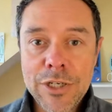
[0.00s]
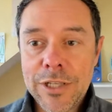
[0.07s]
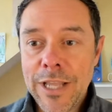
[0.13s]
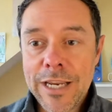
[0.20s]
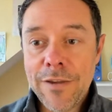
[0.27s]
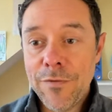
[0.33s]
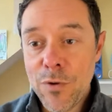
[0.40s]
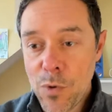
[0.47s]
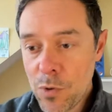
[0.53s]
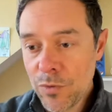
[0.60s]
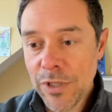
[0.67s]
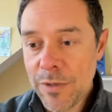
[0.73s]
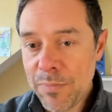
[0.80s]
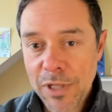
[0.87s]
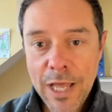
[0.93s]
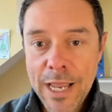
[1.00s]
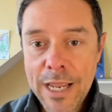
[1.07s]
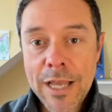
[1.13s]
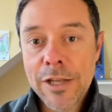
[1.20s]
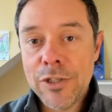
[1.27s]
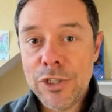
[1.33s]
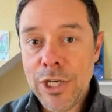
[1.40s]
Like if you only play
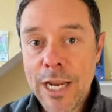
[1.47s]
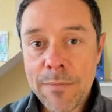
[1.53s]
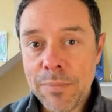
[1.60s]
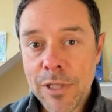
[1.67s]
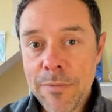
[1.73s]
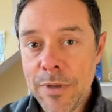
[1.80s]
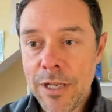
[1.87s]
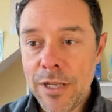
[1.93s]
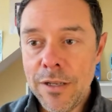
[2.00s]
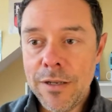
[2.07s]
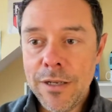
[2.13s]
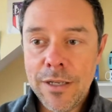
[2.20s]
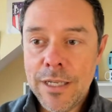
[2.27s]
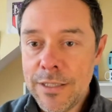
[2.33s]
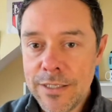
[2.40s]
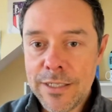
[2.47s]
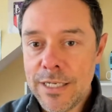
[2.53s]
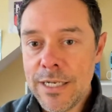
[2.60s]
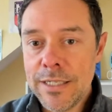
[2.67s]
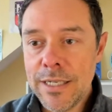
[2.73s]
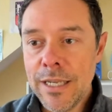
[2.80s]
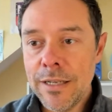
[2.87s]
champ limited in
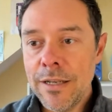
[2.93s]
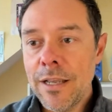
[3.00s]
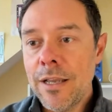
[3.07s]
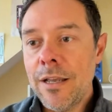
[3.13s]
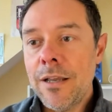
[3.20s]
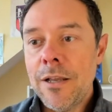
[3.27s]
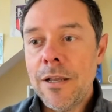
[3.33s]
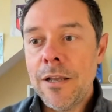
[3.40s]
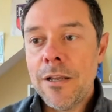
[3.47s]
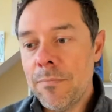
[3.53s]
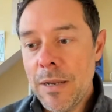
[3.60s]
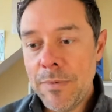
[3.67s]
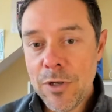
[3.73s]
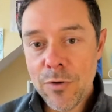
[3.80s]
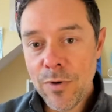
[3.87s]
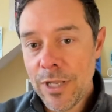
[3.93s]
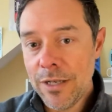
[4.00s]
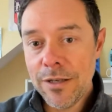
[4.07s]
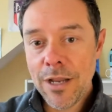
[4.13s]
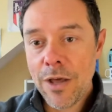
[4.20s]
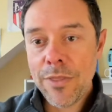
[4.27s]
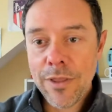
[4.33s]
season, maybe you win
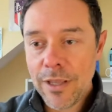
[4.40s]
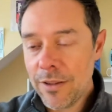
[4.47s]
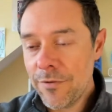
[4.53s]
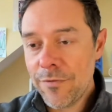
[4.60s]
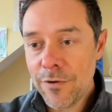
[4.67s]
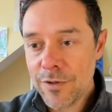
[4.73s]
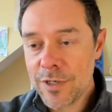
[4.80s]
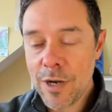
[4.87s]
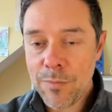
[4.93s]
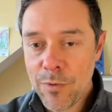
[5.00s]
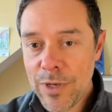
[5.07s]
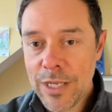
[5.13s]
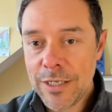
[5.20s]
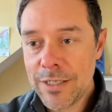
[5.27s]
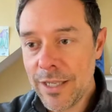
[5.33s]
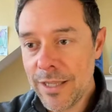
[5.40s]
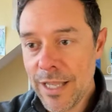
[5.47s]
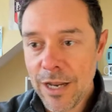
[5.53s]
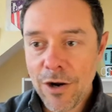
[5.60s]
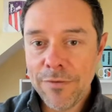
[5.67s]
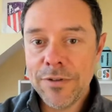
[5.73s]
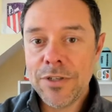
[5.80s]
nothing the first couple weeks, and then
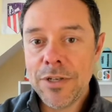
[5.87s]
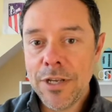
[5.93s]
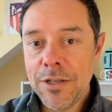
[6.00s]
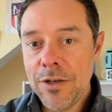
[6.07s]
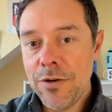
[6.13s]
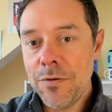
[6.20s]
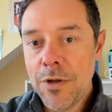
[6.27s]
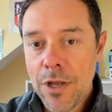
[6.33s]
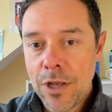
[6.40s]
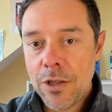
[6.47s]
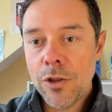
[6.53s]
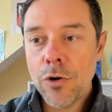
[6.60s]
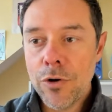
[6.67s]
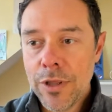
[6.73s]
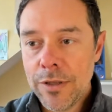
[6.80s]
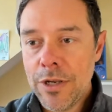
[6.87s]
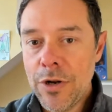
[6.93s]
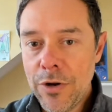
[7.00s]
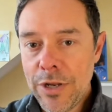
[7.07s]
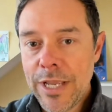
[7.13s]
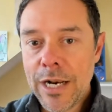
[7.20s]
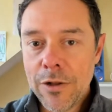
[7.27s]
all of a sudden you learn,
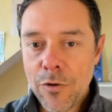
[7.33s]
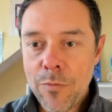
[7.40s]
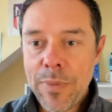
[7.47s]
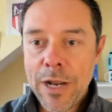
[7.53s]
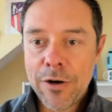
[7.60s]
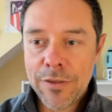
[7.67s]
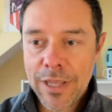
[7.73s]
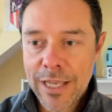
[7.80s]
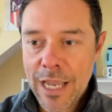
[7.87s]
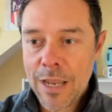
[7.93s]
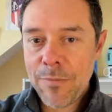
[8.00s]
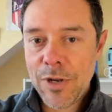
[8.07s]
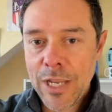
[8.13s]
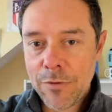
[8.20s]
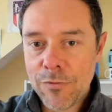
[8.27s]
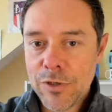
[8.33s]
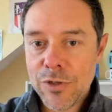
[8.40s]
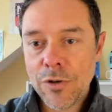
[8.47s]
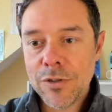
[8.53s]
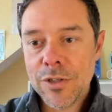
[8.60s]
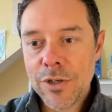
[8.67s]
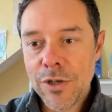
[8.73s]
you get a little better at the game, you get
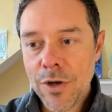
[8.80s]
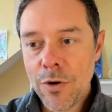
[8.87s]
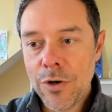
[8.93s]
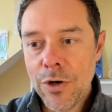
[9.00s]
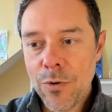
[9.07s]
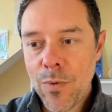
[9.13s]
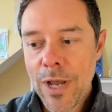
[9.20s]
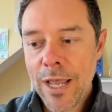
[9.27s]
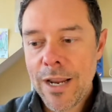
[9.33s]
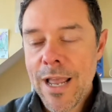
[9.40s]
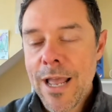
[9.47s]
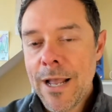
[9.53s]
results to go your way.